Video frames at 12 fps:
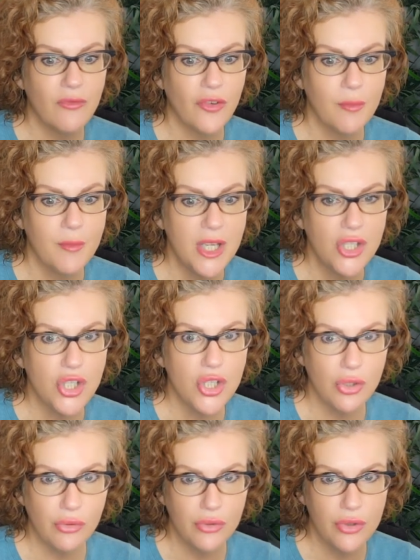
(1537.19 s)
for me
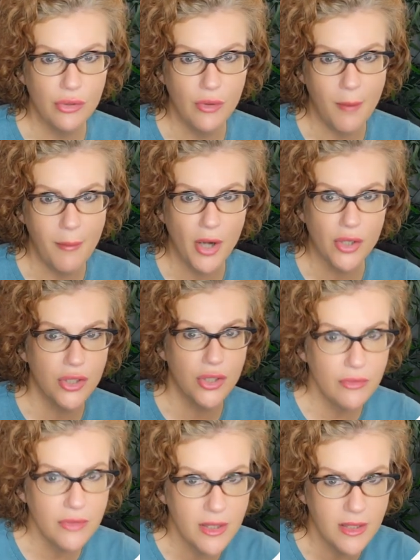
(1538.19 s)
to do a part
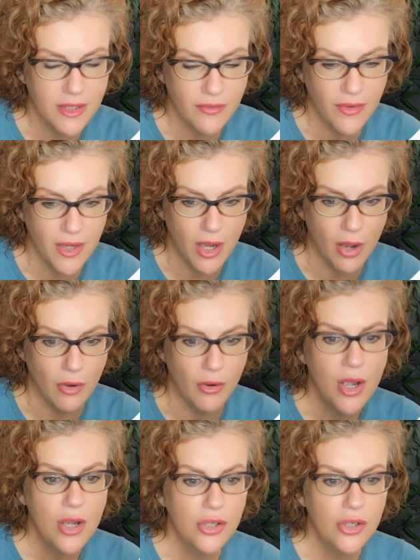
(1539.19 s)
2 to this video